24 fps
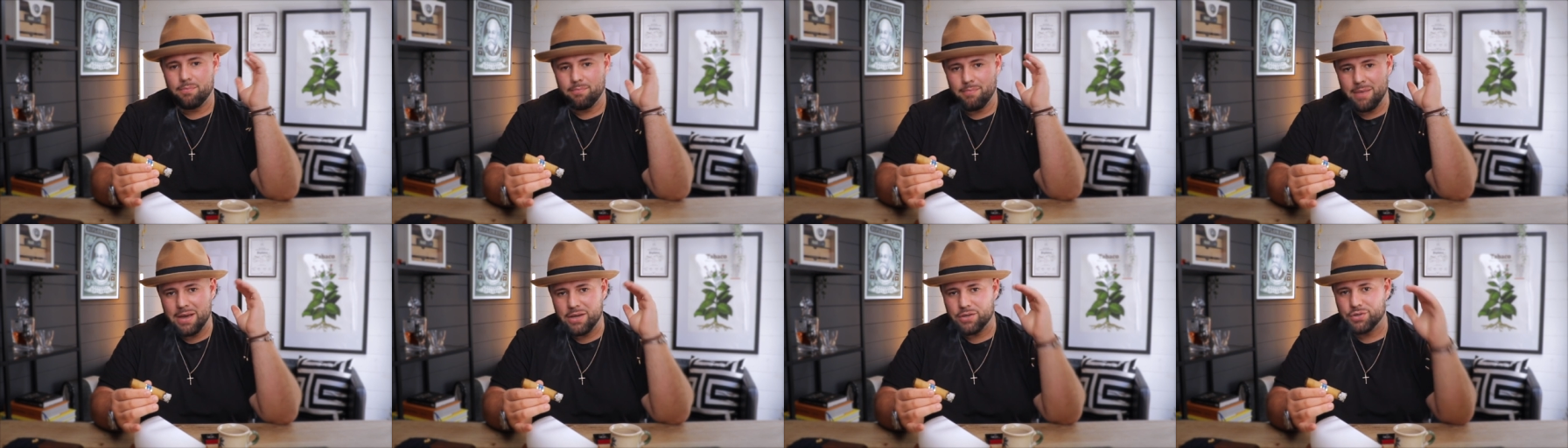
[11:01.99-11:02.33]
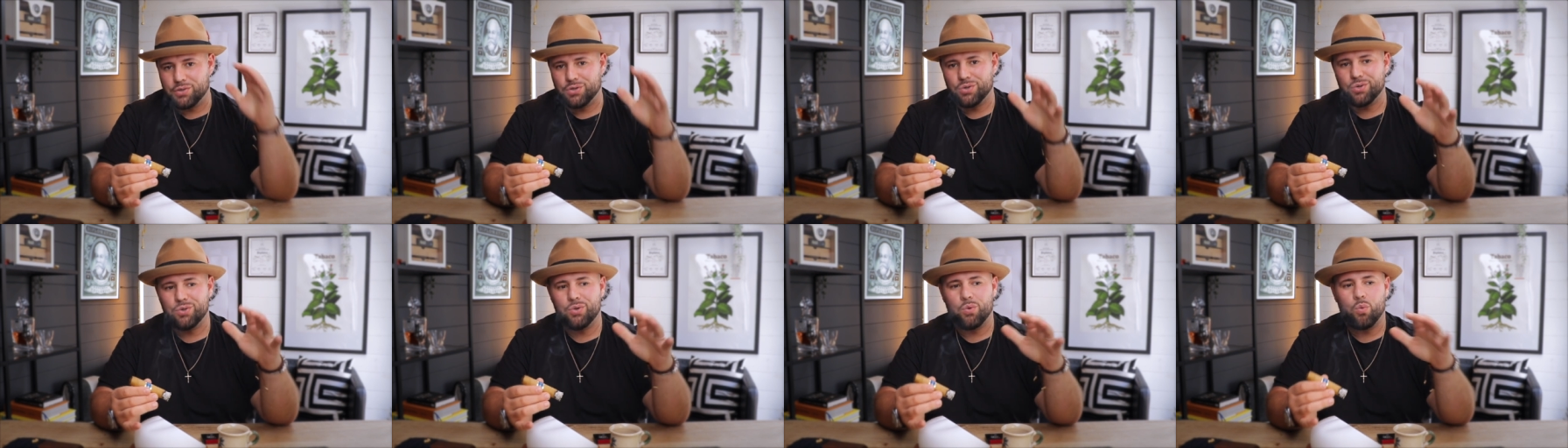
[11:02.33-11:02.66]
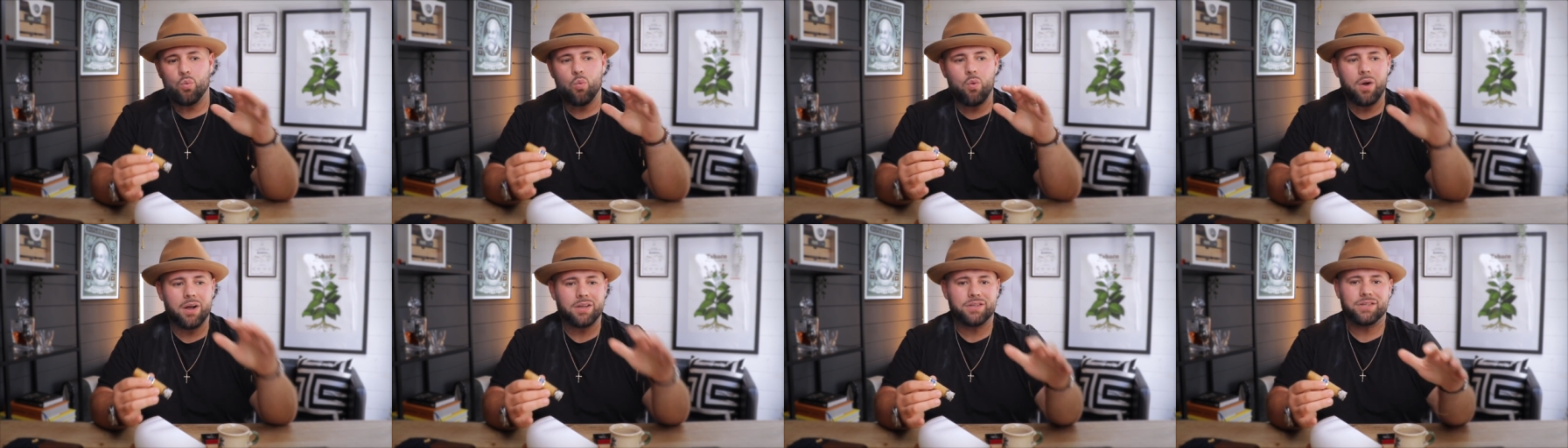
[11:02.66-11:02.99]
make sure you
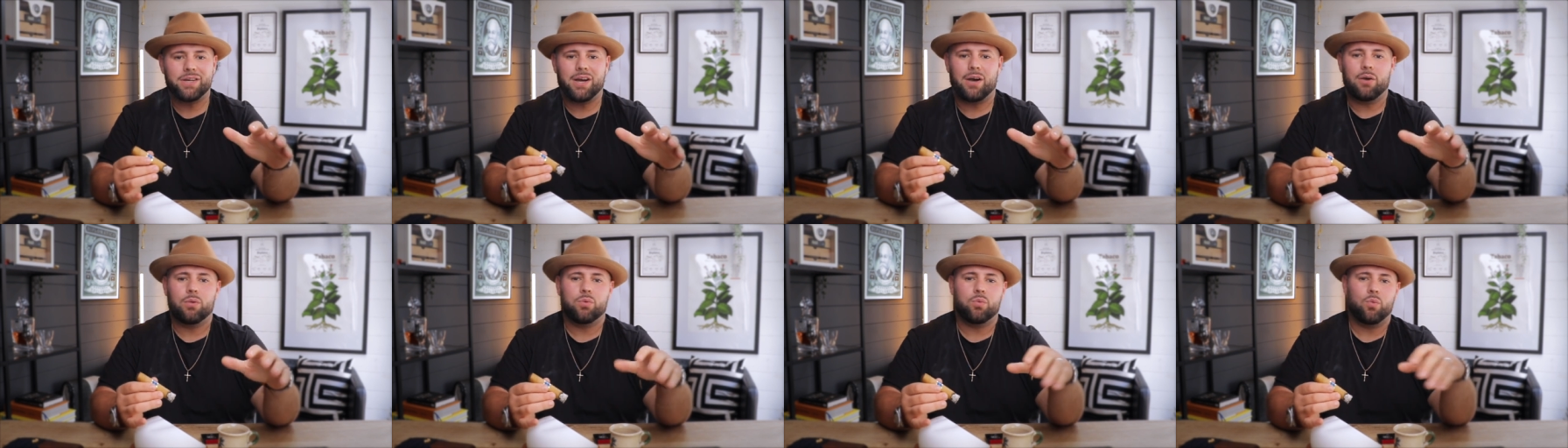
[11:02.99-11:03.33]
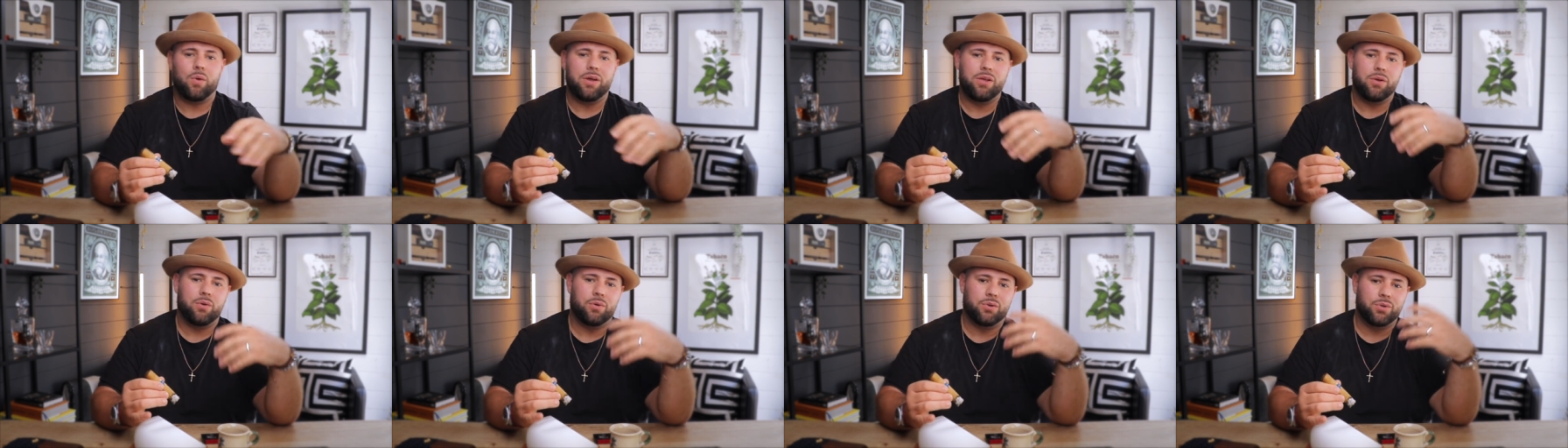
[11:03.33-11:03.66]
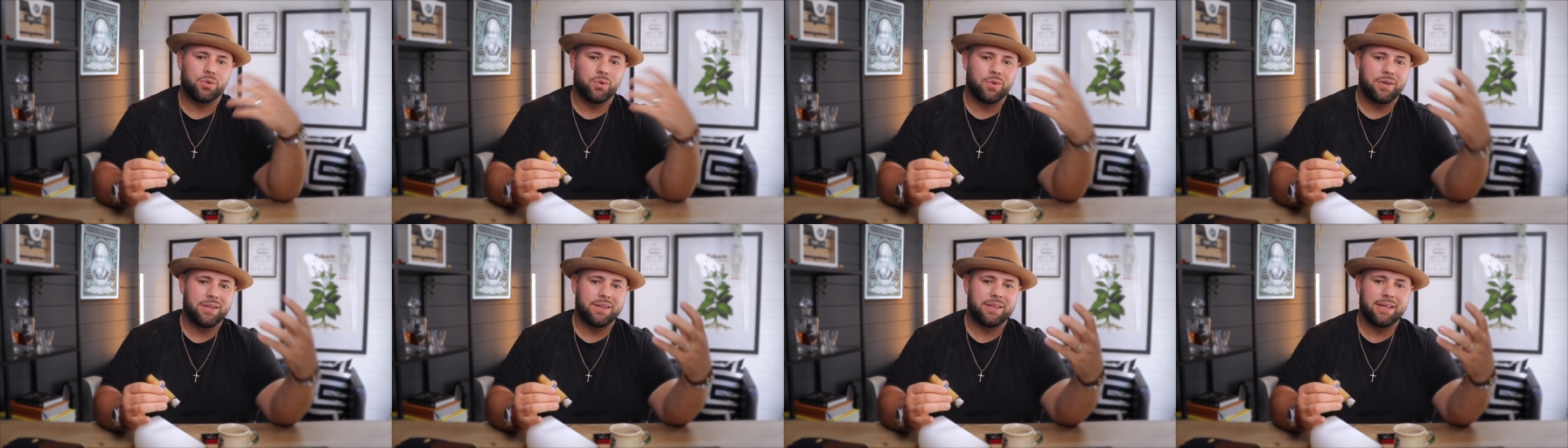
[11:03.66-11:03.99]
watch out when you're
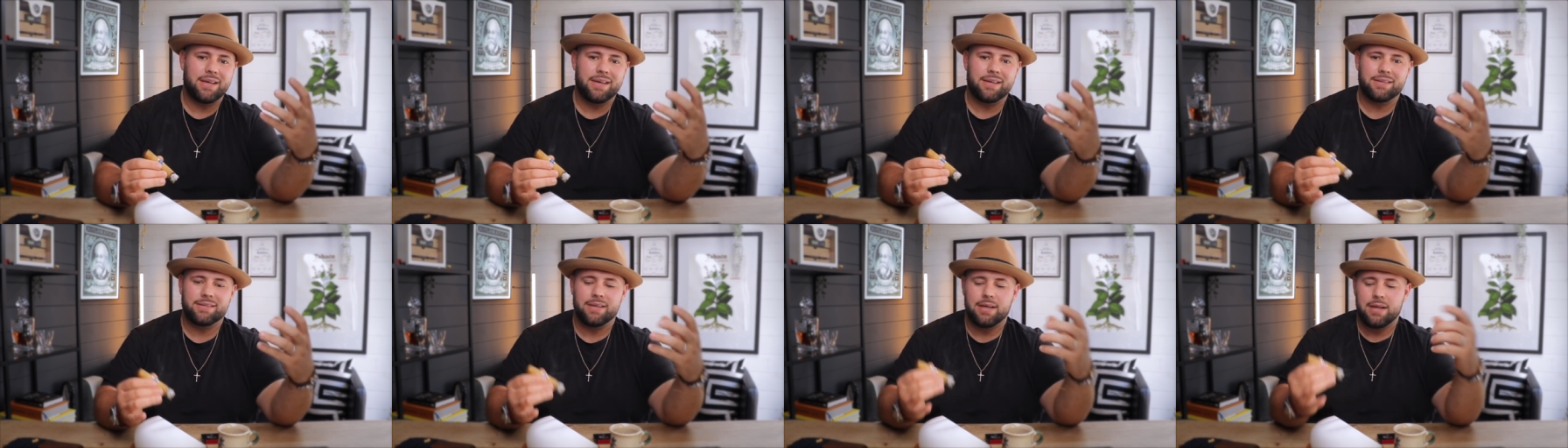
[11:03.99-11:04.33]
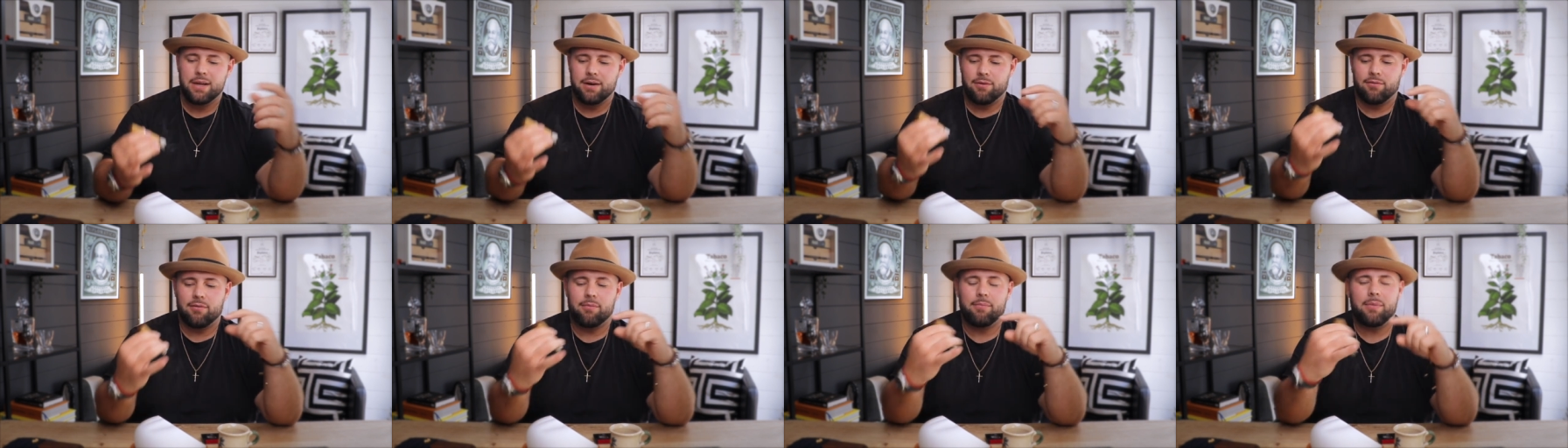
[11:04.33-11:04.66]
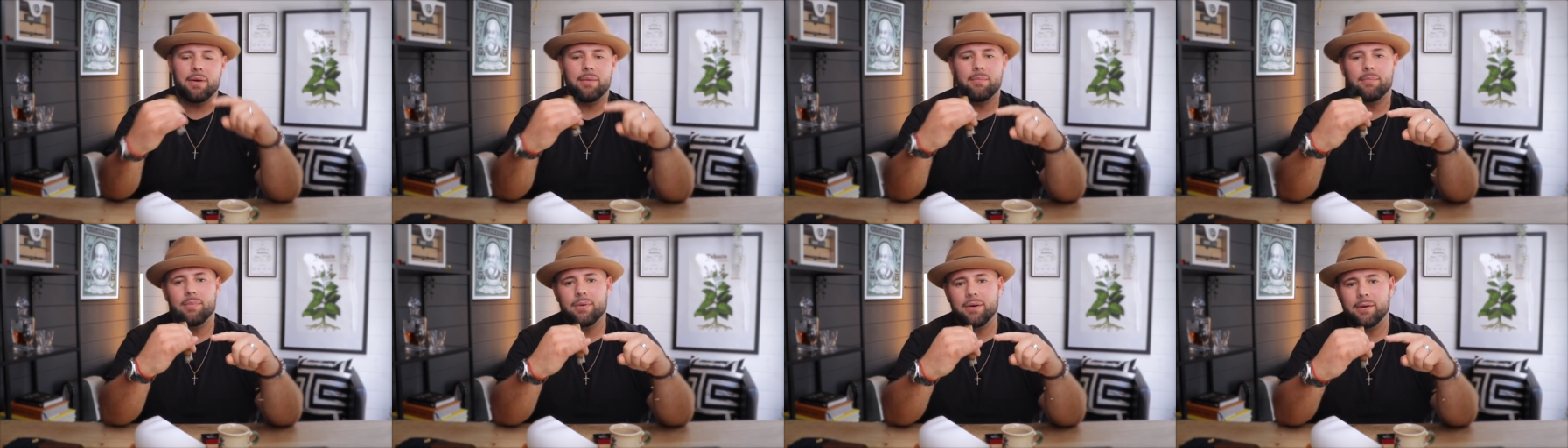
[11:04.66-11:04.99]
doing this.
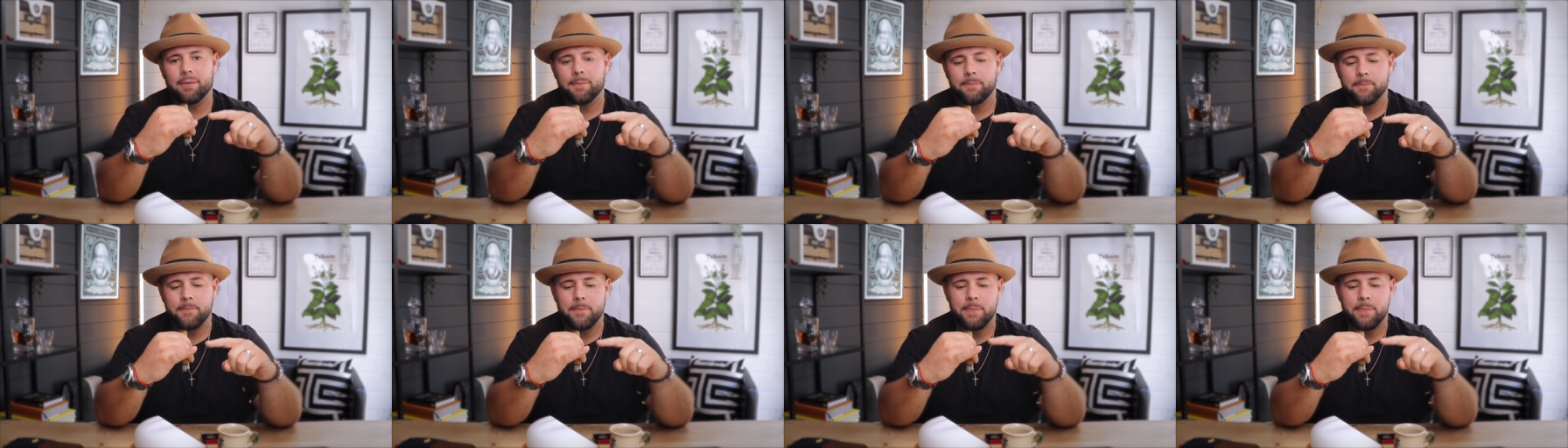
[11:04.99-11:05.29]
Remember,